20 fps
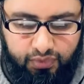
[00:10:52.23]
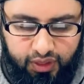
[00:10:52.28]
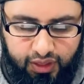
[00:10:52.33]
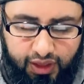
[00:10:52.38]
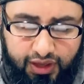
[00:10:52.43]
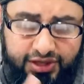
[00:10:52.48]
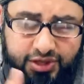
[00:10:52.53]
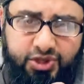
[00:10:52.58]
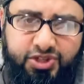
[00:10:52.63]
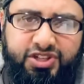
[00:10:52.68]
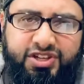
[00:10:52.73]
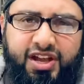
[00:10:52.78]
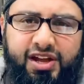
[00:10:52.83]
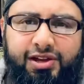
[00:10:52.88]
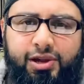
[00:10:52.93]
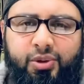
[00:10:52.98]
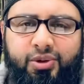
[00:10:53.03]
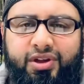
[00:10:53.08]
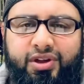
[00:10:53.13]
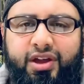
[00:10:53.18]
So
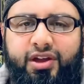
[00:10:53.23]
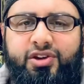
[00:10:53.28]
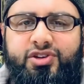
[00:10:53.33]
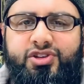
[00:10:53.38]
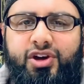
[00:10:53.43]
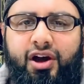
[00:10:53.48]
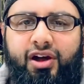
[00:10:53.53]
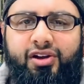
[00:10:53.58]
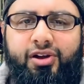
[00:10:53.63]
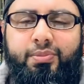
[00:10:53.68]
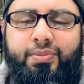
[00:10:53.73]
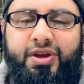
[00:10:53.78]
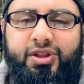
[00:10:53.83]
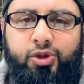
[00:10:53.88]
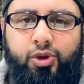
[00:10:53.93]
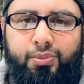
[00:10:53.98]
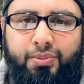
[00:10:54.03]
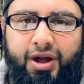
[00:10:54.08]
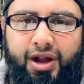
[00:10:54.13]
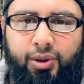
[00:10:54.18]
Jazakallah khairan to all our
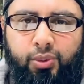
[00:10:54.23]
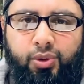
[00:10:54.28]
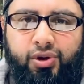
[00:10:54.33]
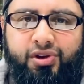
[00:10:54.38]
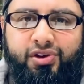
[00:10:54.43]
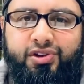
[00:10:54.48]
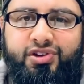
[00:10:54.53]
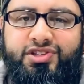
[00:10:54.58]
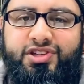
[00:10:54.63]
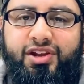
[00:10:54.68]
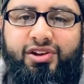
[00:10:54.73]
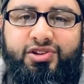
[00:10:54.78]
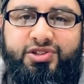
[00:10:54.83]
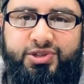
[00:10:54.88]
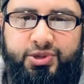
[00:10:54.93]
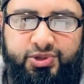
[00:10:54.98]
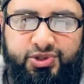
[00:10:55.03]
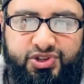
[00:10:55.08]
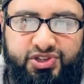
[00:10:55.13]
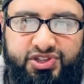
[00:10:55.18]
Baitul Mal workers, all our
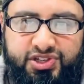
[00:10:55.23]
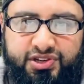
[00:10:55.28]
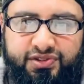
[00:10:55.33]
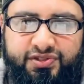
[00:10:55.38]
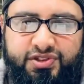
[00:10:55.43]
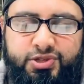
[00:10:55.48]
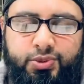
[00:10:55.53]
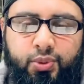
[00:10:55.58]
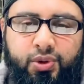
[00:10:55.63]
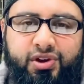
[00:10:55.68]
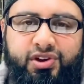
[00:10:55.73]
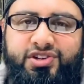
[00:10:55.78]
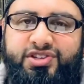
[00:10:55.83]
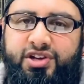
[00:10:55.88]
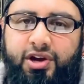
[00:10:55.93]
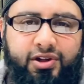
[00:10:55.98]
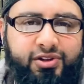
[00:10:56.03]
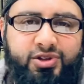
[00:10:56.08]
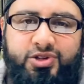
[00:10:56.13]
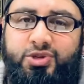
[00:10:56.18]
social service workers, and
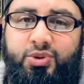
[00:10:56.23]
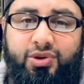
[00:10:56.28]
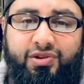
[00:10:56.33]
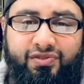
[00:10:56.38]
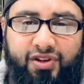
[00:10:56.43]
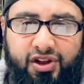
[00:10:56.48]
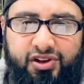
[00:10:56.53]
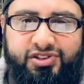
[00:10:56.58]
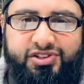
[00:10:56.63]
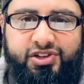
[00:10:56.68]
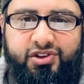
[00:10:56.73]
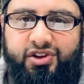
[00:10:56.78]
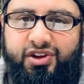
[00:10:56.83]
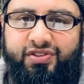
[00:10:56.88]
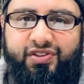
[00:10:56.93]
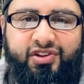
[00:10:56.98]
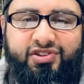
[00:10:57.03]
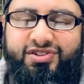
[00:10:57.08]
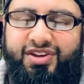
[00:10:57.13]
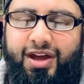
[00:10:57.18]
all those who are volunteering
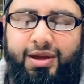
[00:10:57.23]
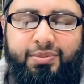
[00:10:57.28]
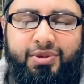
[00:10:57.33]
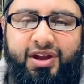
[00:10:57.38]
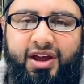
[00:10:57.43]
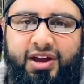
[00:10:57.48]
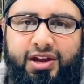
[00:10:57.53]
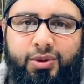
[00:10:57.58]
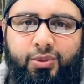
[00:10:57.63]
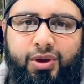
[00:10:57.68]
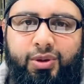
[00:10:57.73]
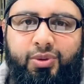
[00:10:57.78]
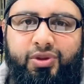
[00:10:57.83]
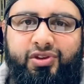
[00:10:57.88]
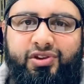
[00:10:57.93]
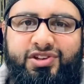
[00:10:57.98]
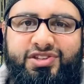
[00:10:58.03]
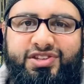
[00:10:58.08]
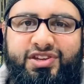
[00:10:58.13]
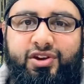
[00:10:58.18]
their time in any way,
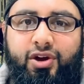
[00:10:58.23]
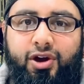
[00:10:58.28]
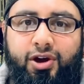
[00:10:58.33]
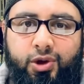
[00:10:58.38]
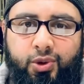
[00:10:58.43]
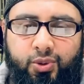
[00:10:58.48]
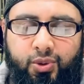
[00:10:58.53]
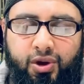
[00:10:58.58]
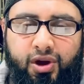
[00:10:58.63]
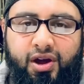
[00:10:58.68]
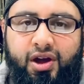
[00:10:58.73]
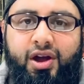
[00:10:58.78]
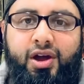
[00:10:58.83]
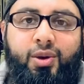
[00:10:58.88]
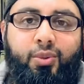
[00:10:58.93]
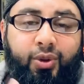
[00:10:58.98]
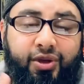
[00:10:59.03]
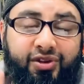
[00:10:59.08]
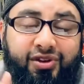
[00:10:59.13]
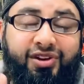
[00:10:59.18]
whether it's
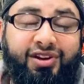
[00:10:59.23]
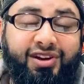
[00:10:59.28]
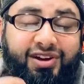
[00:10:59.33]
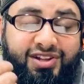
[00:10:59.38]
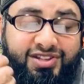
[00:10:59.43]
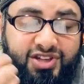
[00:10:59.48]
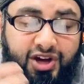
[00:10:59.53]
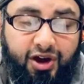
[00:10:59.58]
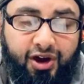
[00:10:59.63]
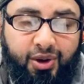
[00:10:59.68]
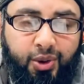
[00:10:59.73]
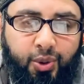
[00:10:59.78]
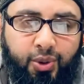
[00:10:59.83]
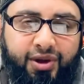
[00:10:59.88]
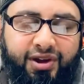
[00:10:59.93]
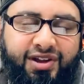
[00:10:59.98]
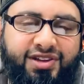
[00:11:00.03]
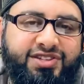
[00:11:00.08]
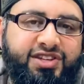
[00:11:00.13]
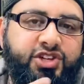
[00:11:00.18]
our
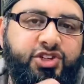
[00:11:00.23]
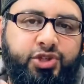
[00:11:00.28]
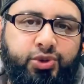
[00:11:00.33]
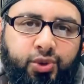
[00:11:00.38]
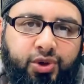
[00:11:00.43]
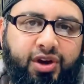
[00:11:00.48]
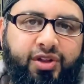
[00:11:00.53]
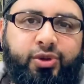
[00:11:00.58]
organization or other